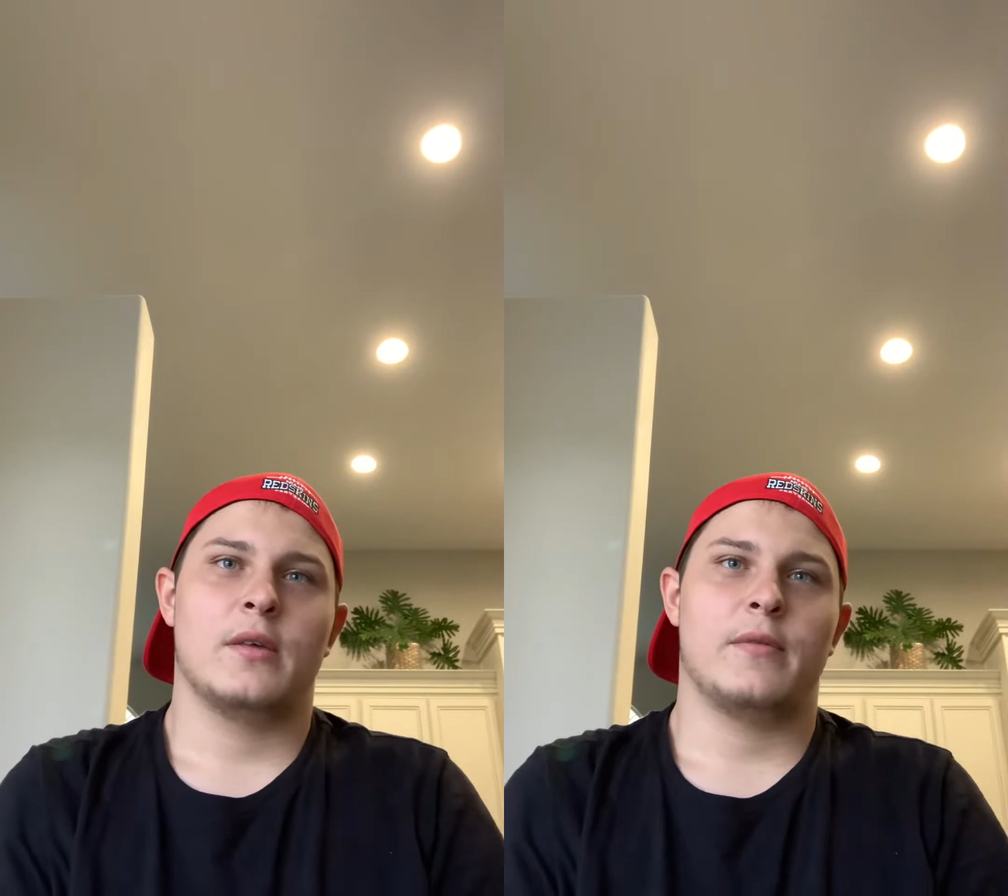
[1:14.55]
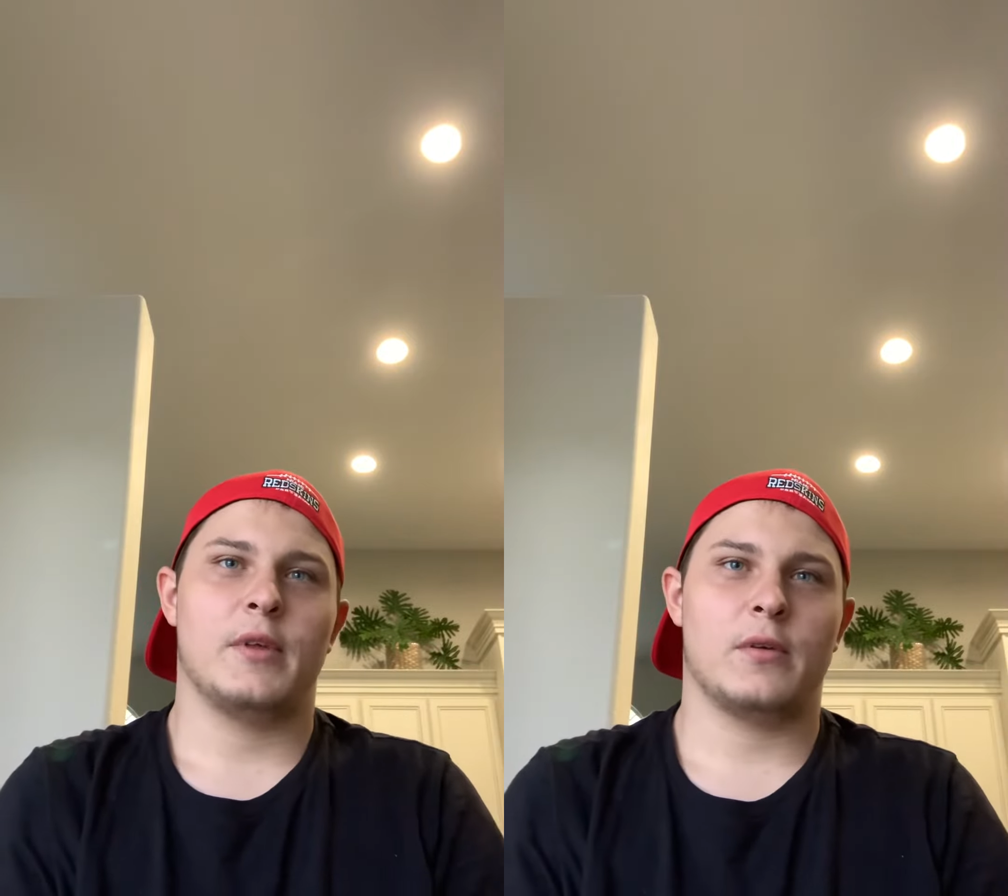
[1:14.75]

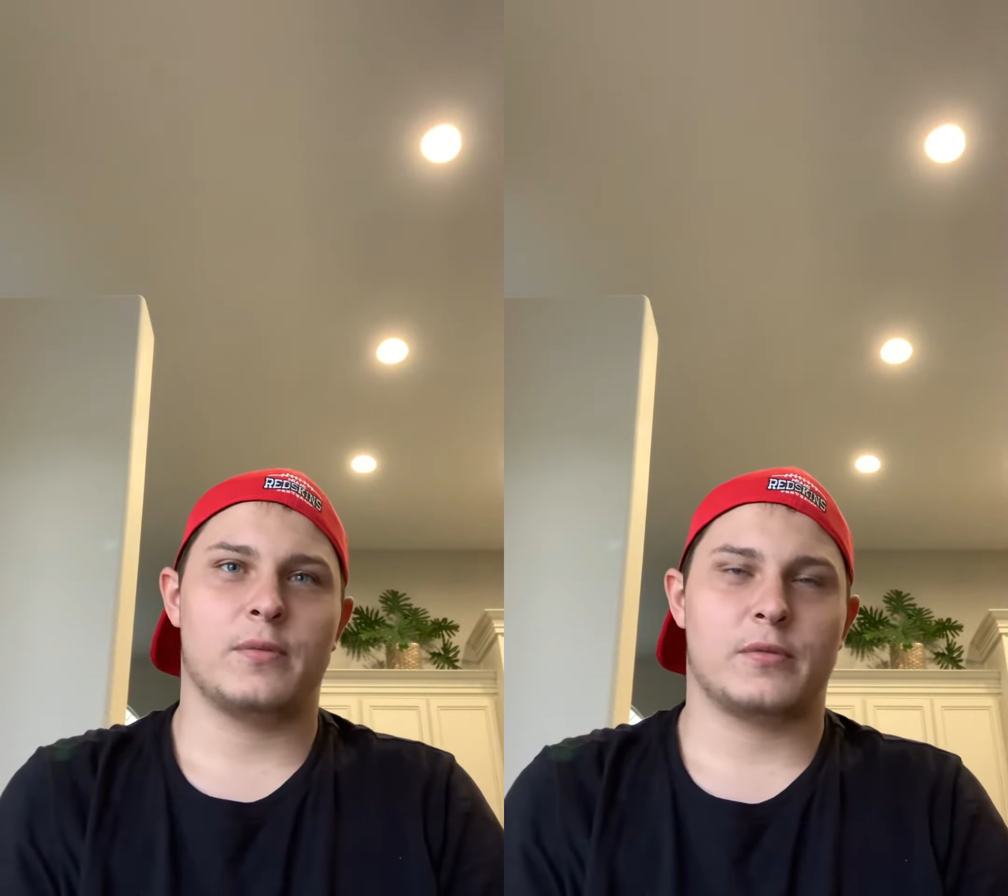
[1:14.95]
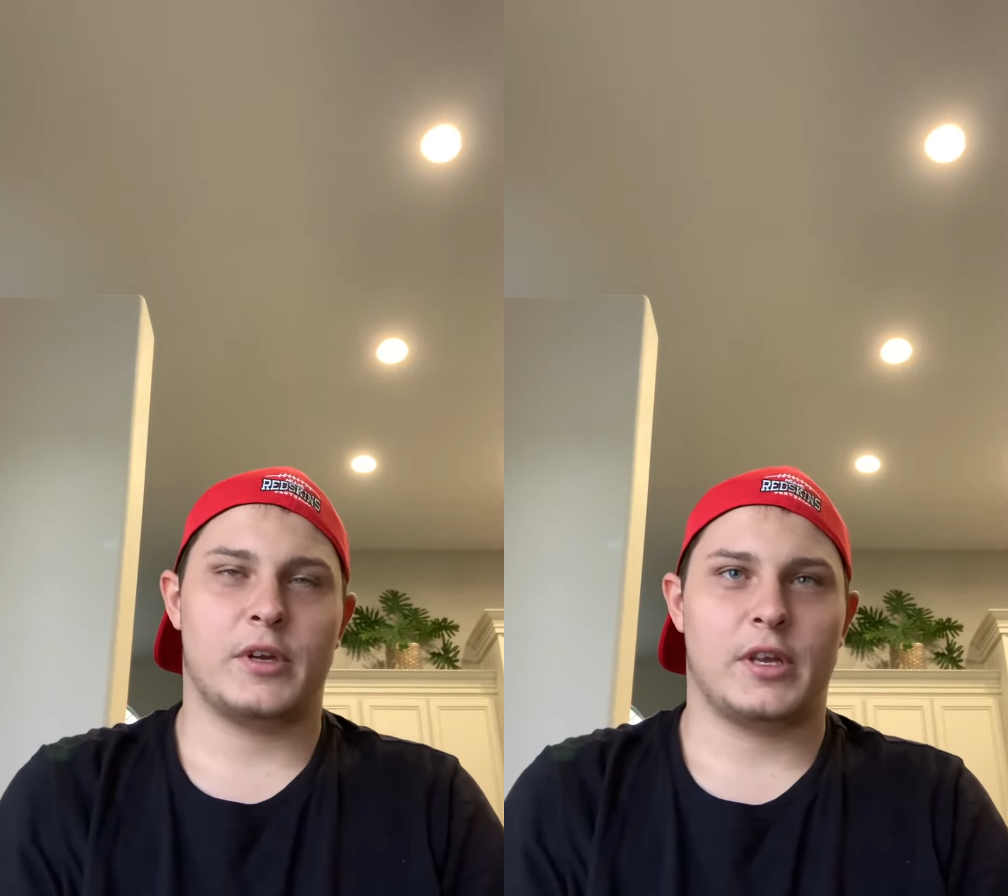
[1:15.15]
feel
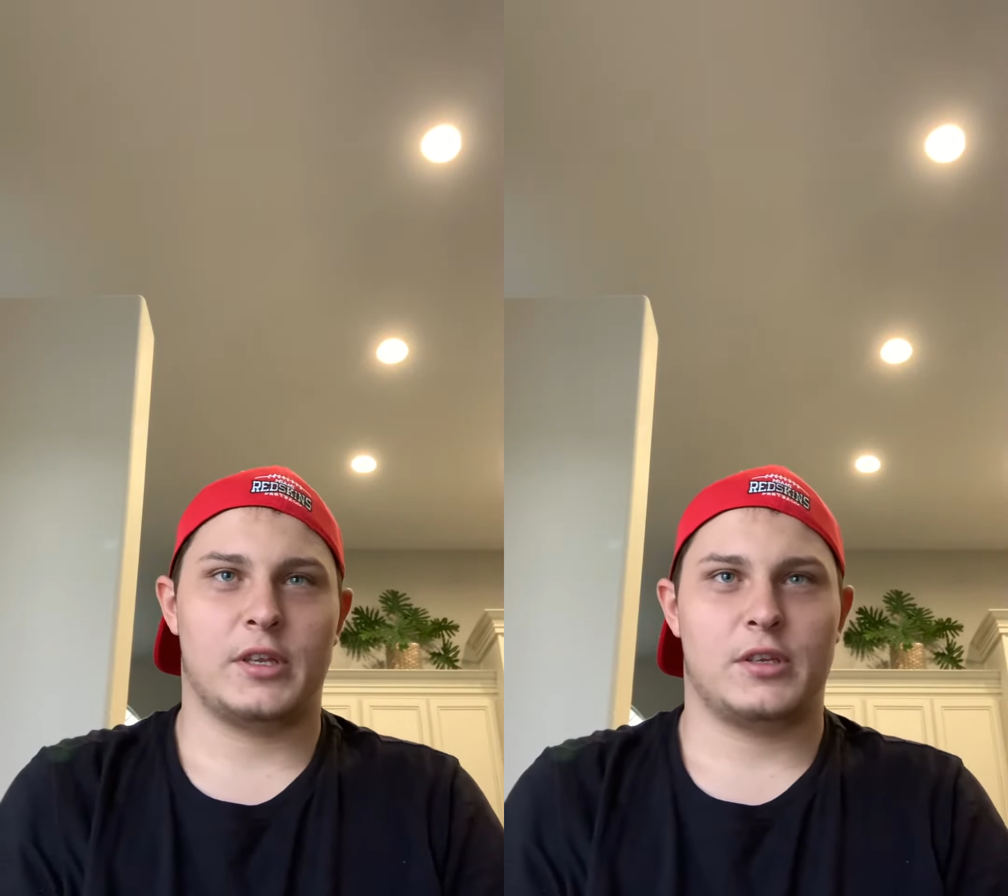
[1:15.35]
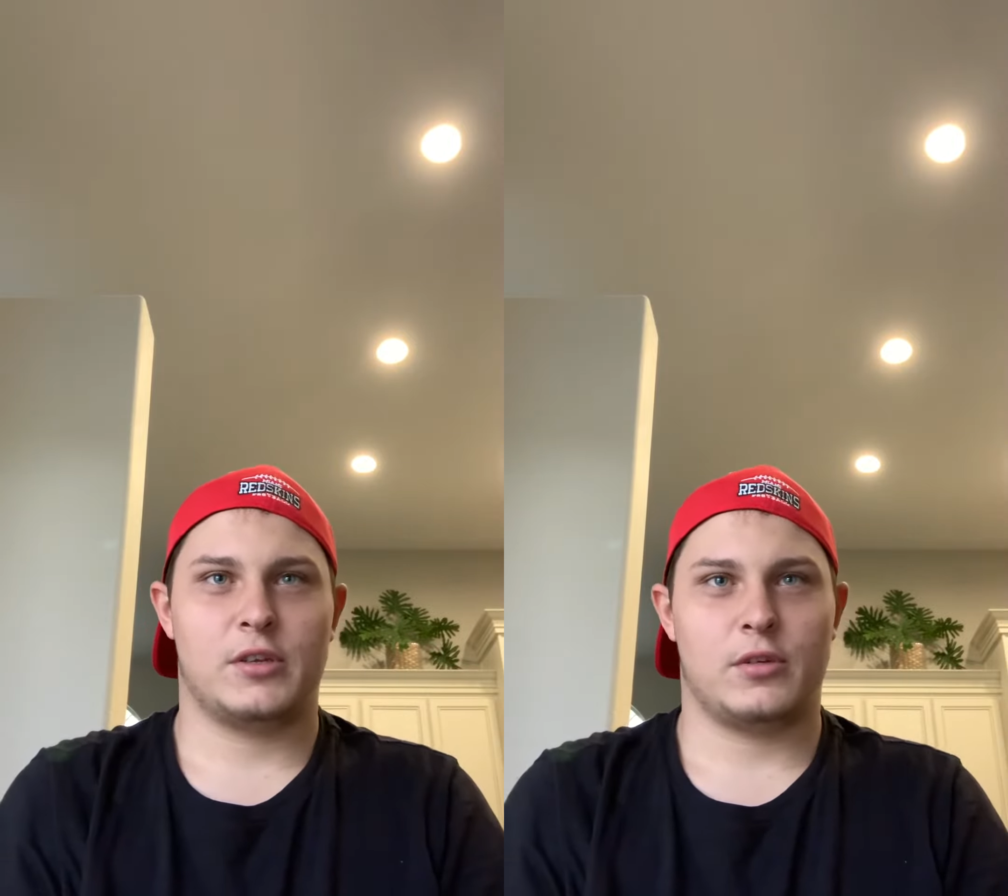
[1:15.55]

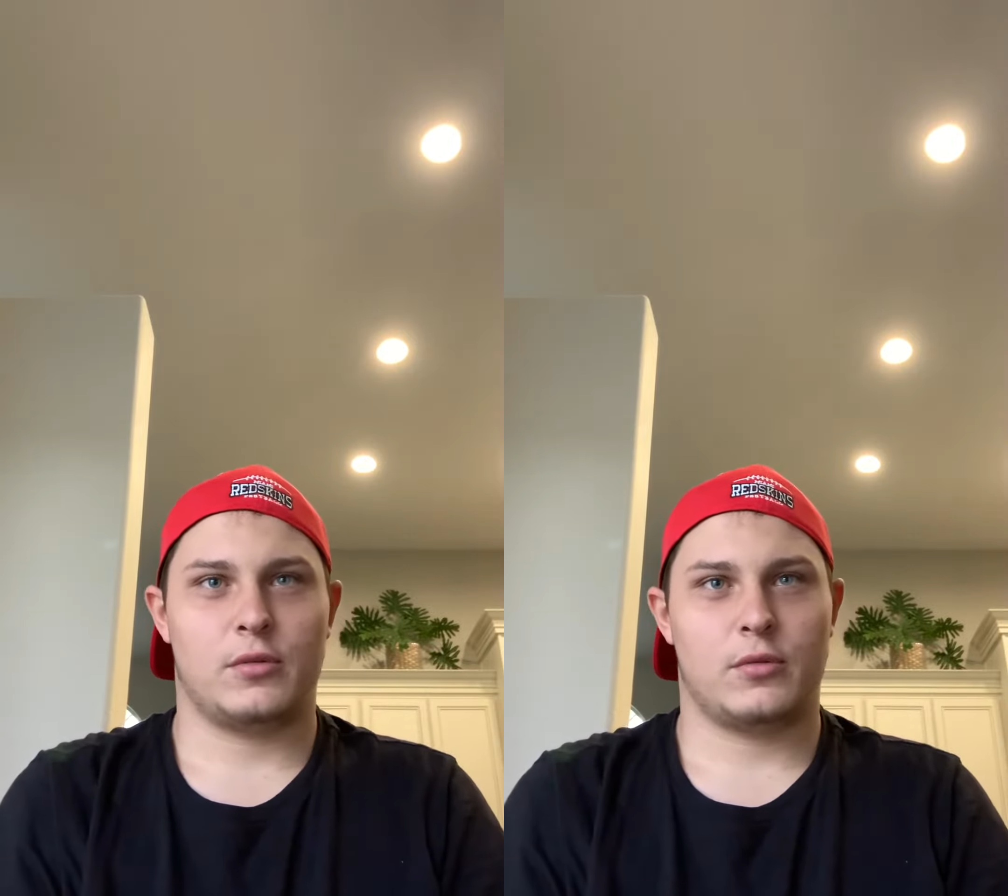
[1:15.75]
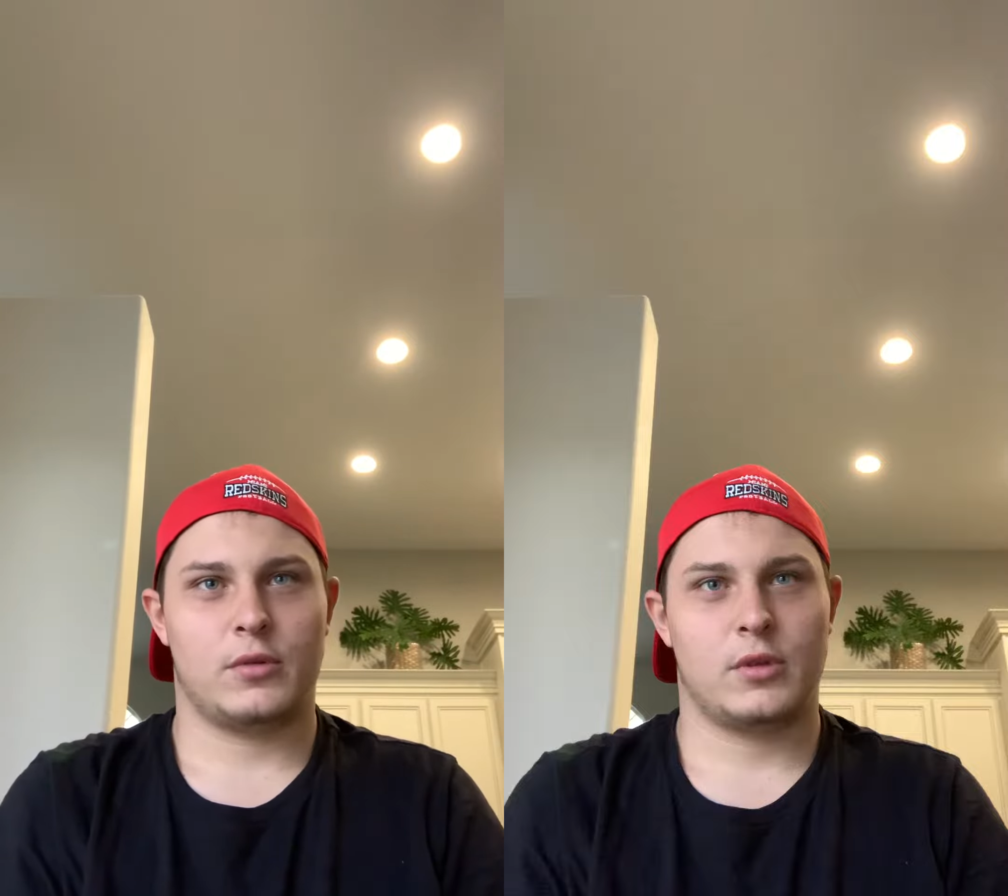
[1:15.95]
free to